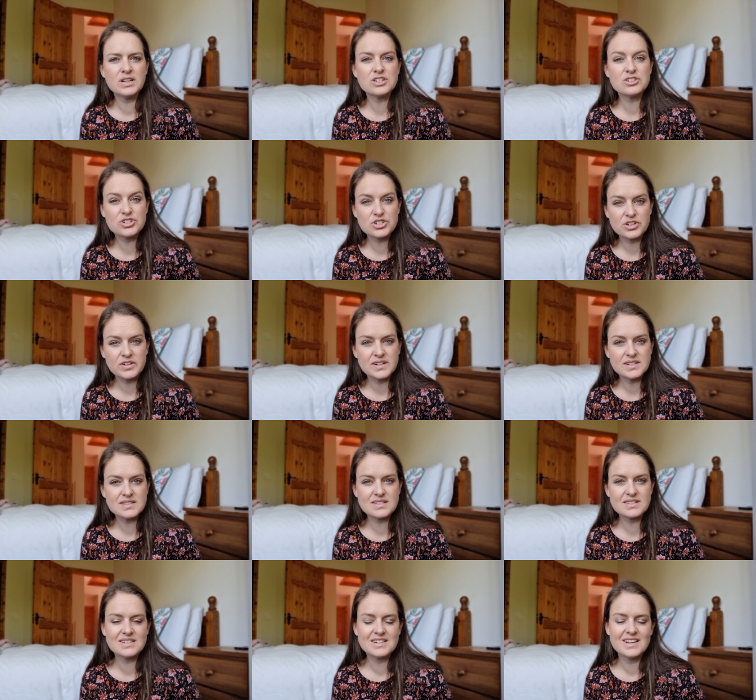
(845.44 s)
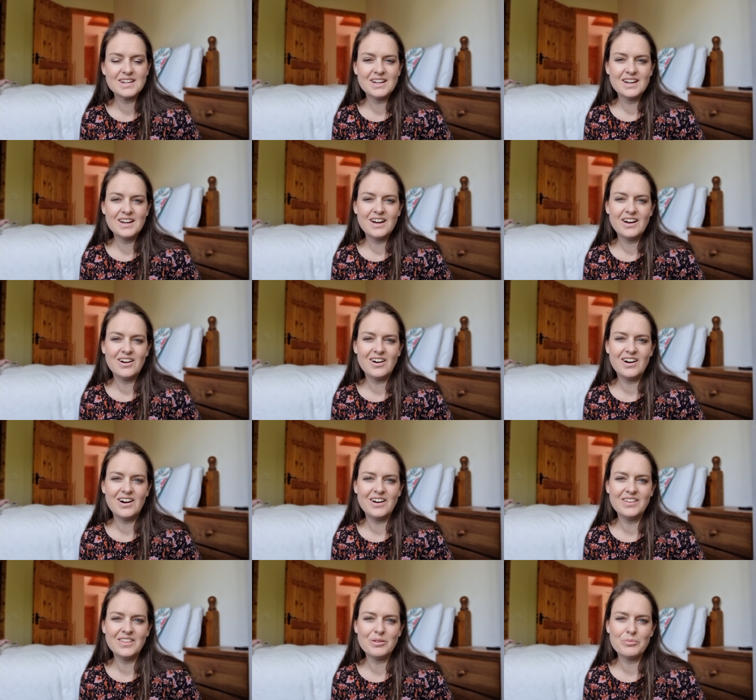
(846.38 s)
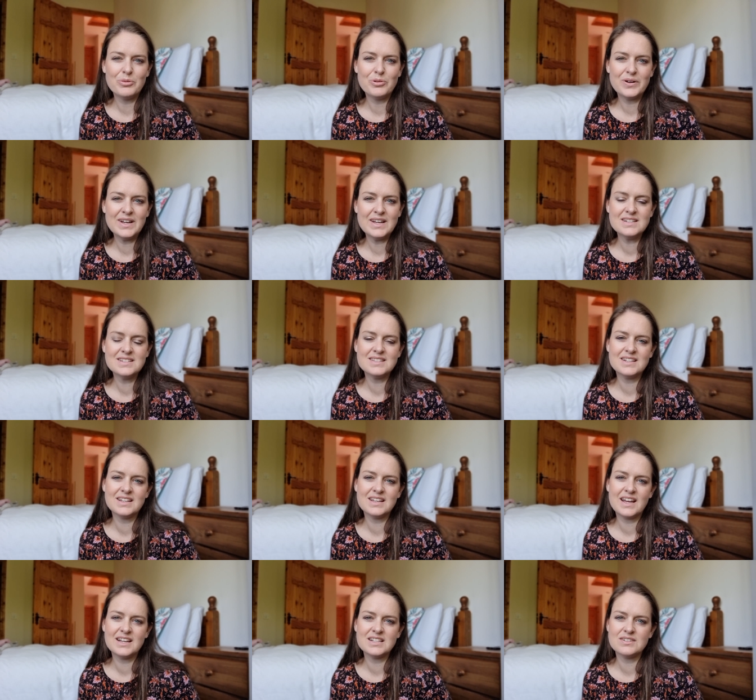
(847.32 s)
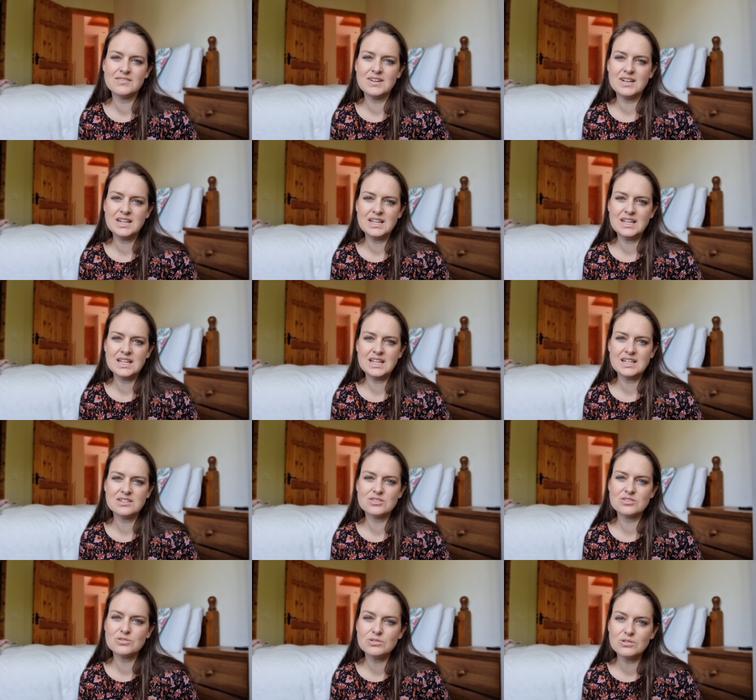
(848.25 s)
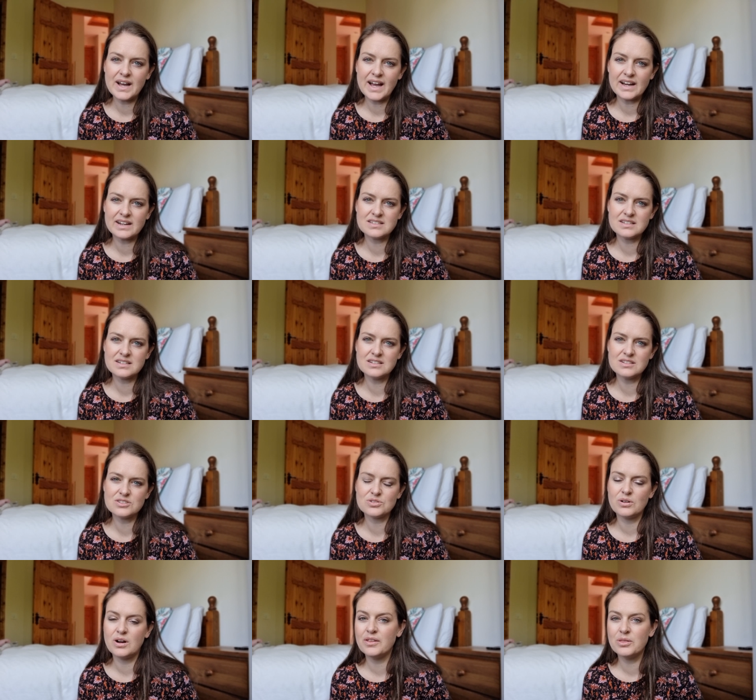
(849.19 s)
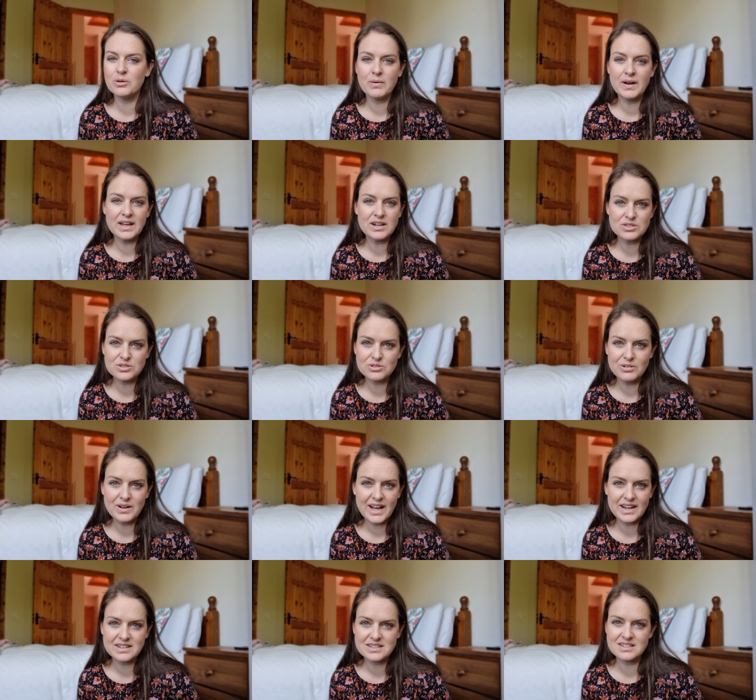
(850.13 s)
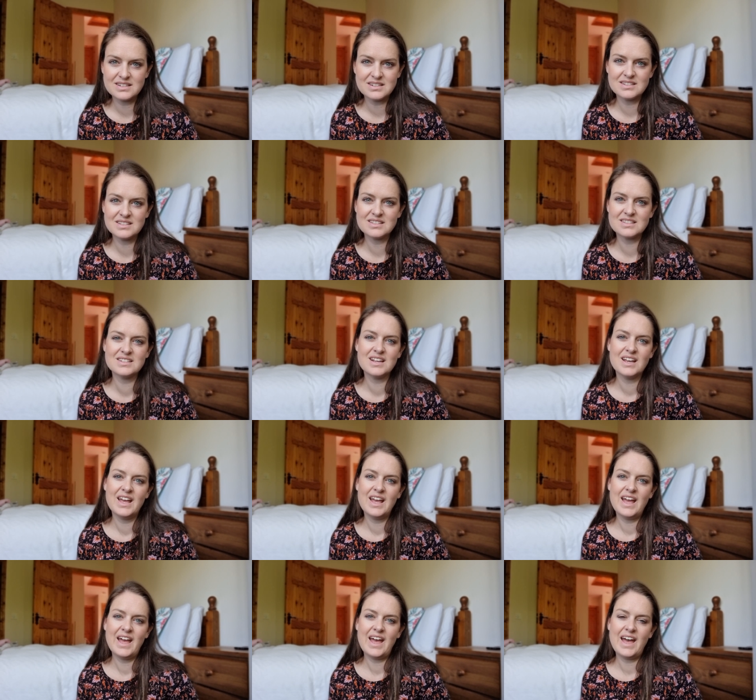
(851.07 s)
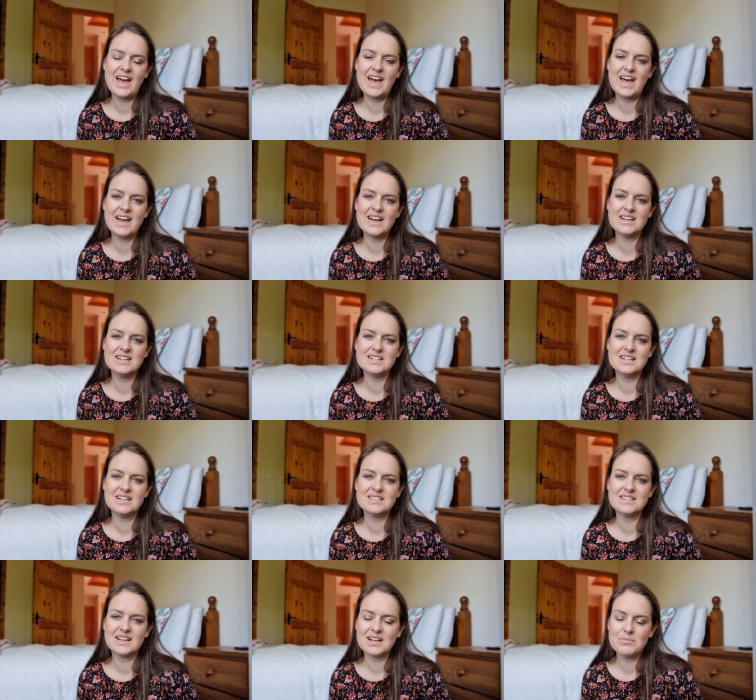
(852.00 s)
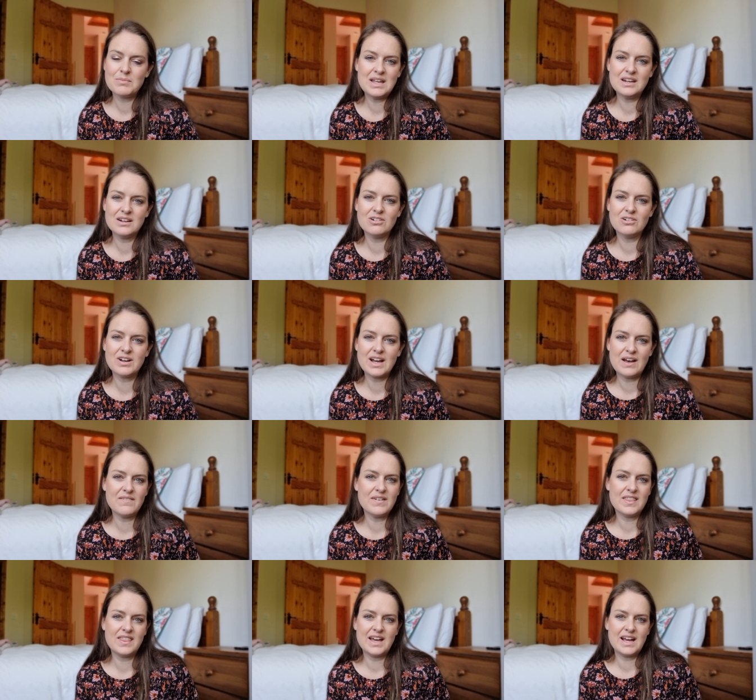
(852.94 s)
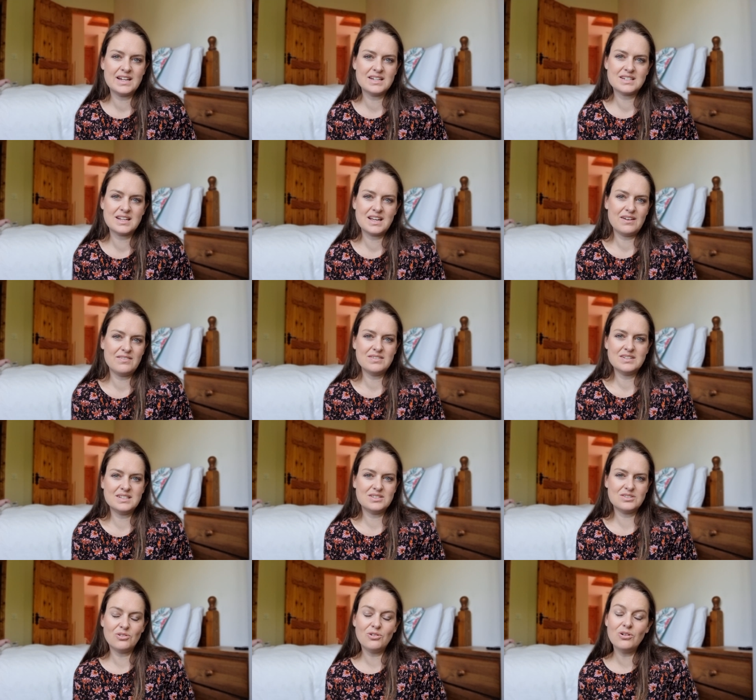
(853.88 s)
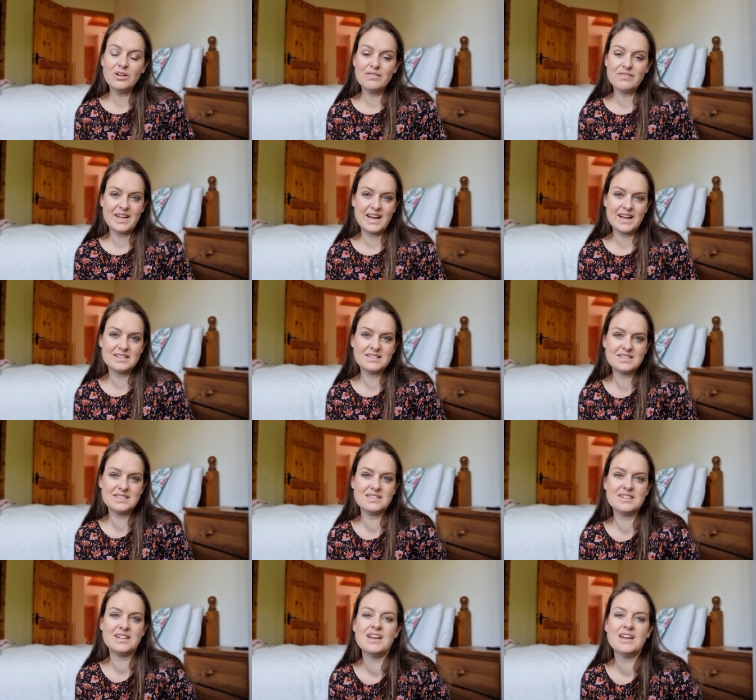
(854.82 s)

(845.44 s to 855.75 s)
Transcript: insurance on the boys in case of any school accidents or on the way to school accidents and it's like a medical cover that covers all of that